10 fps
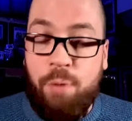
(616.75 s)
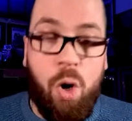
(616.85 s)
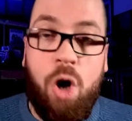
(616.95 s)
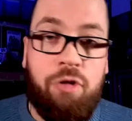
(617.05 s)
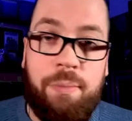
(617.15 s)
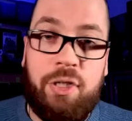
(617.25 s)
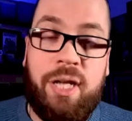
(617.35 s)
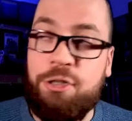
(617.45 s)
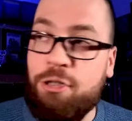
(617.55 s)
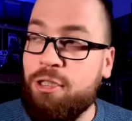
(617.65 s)

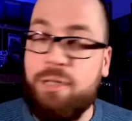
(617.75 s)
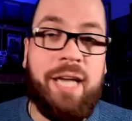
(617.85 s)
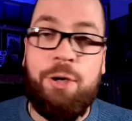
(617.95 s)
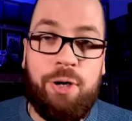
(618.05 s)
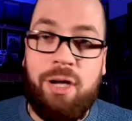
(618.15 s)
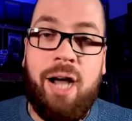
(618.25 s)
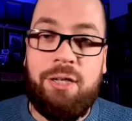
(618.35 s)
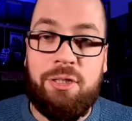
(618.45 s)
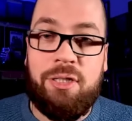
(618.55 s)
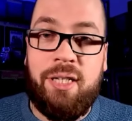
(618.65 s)
100% certain that your
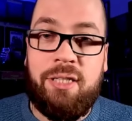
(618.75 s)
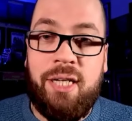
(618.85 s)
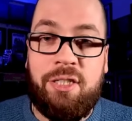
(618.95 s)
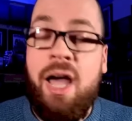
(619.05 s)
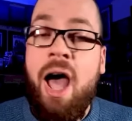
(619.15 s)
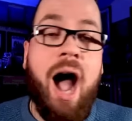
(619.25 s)
God doesn't exist.